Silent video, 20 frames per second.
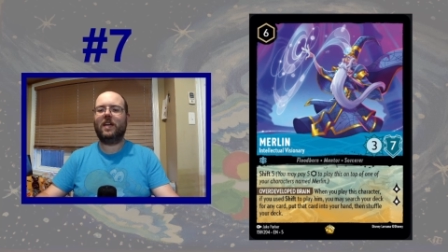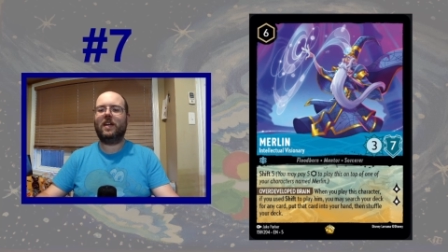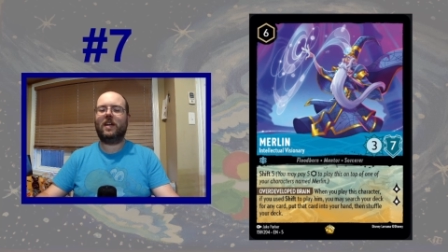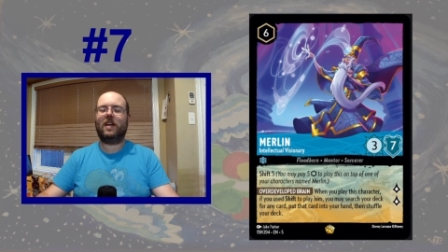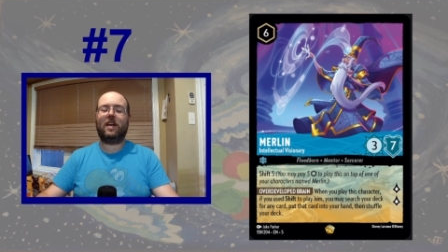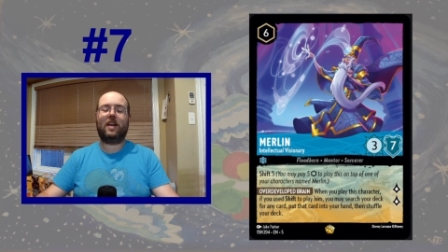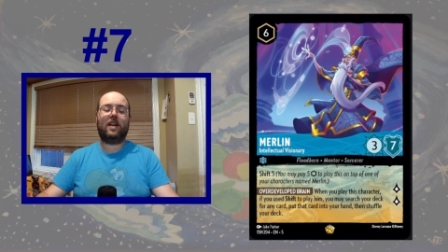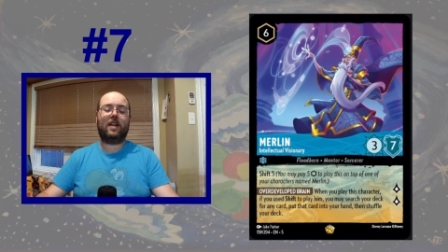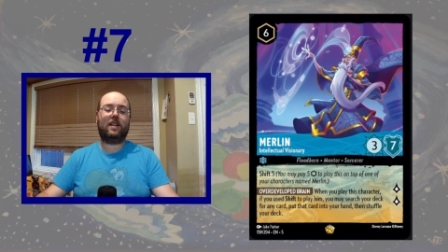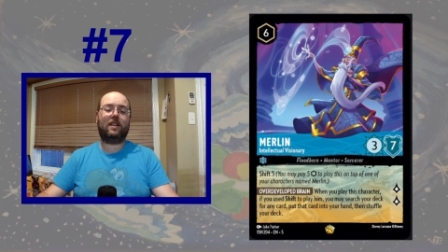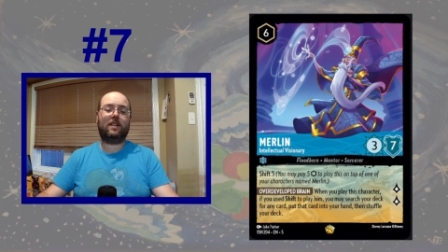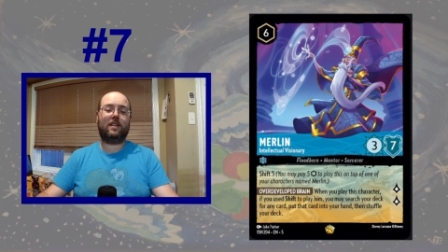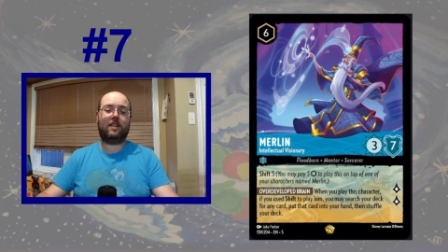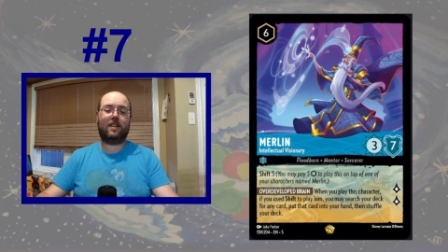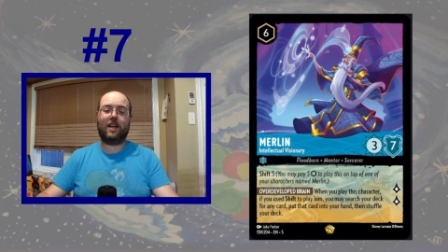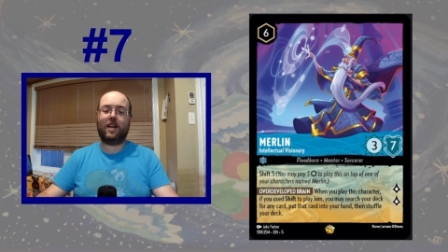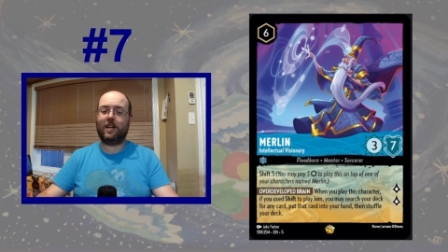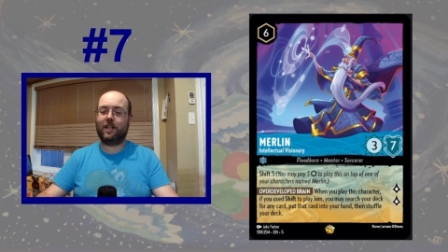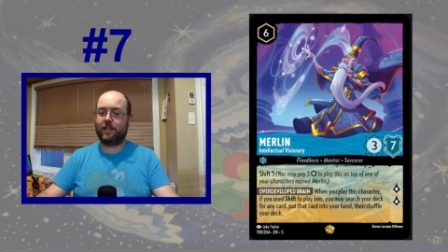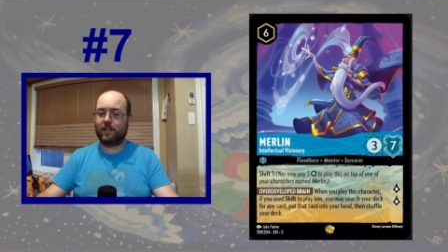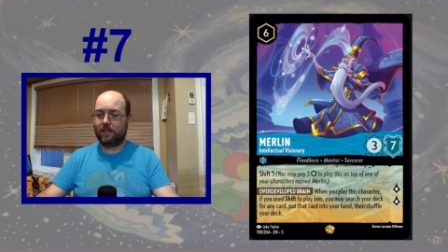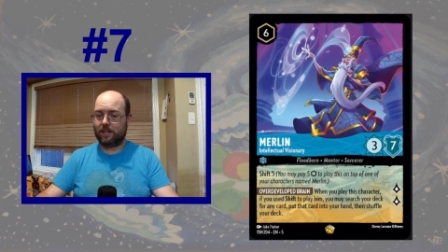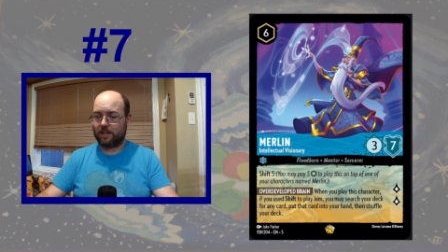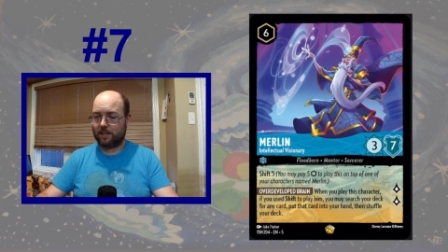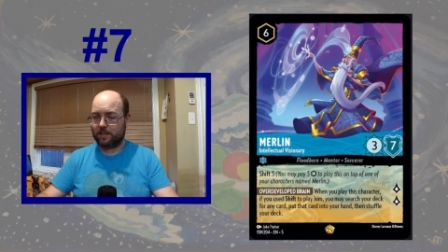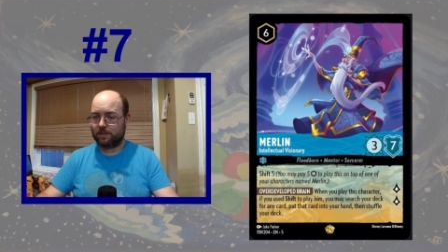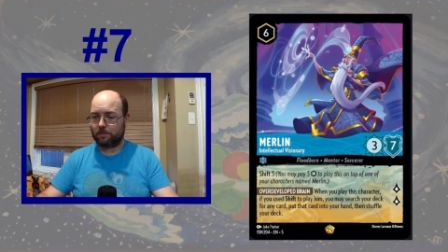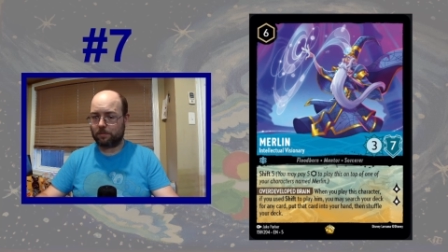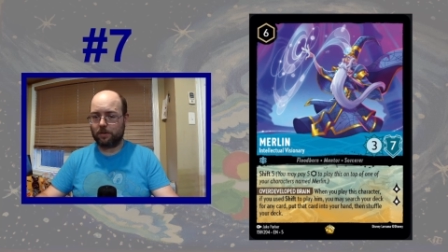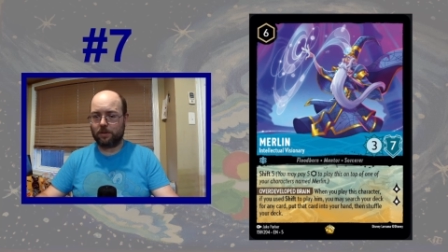And that
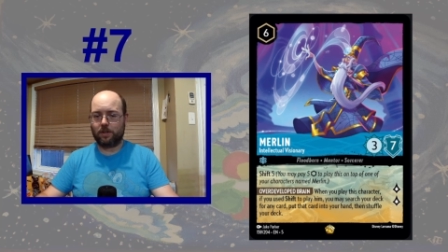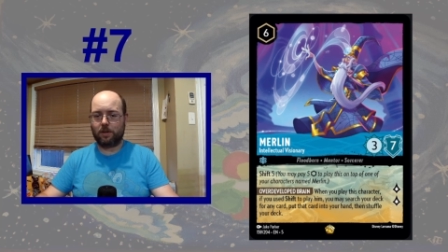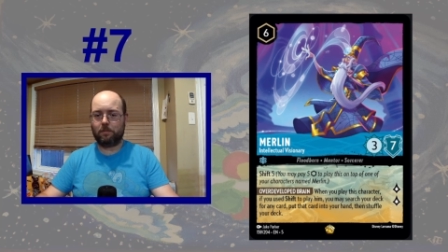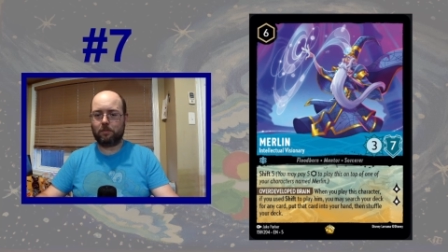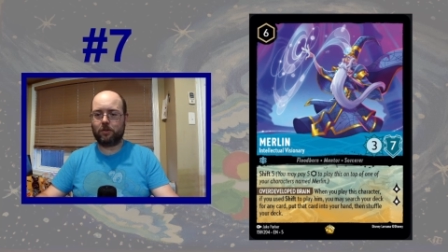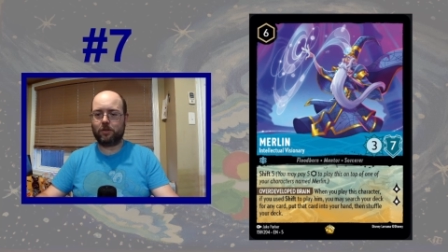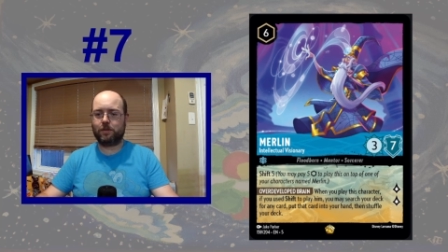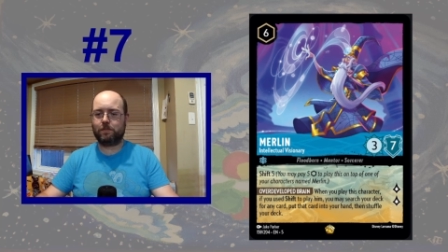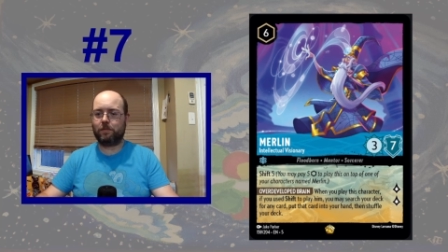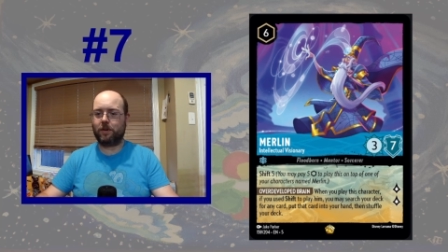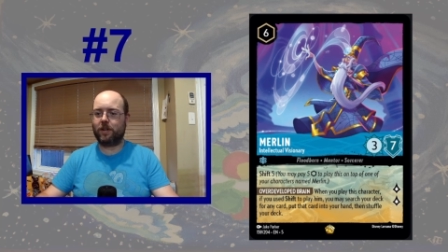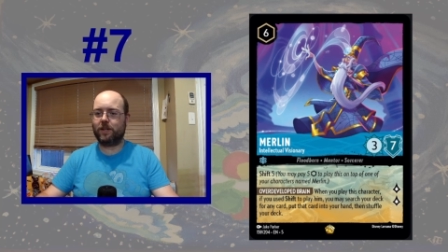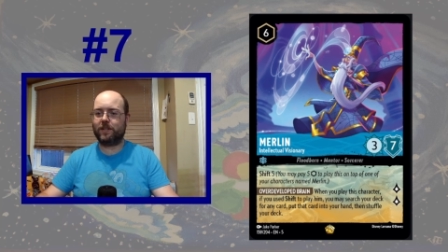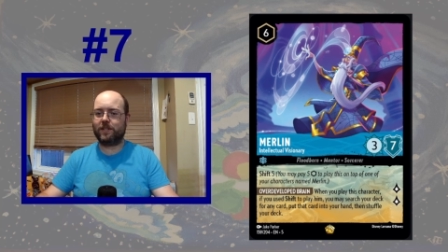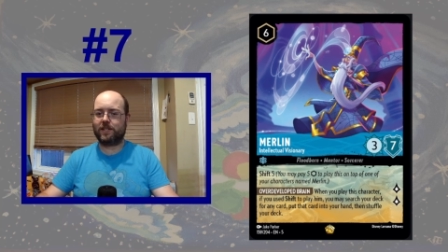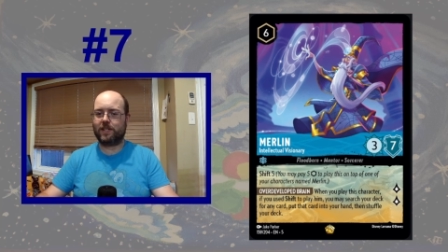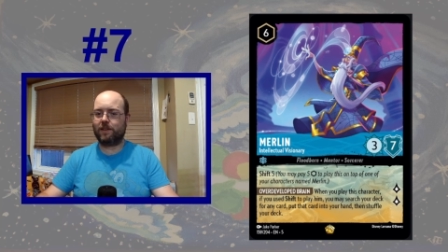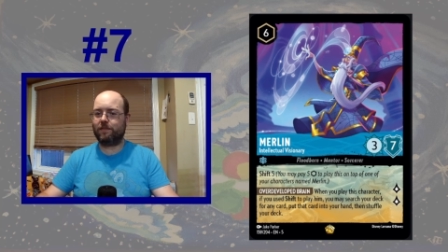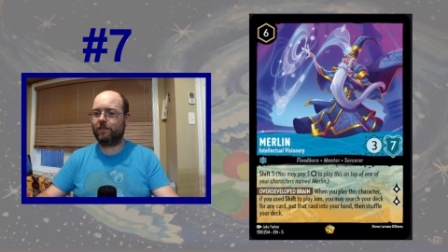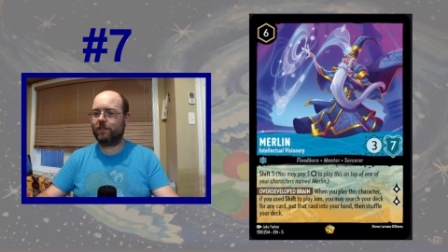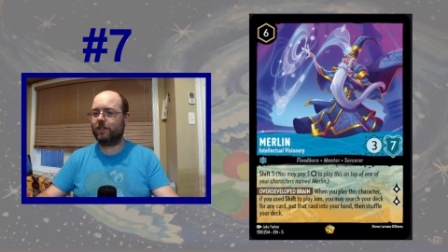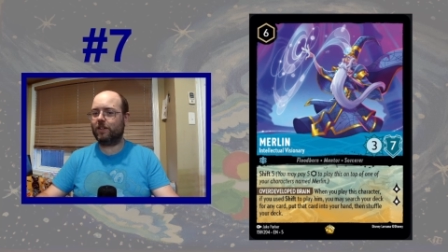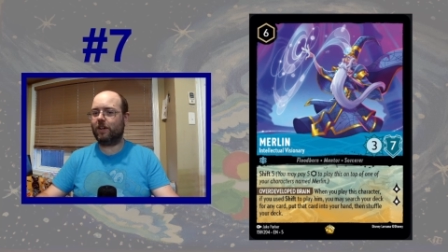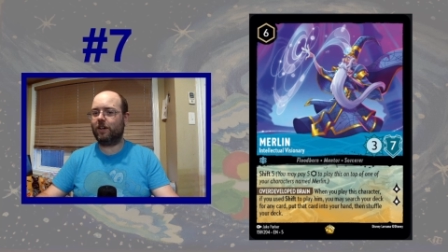is worth number 7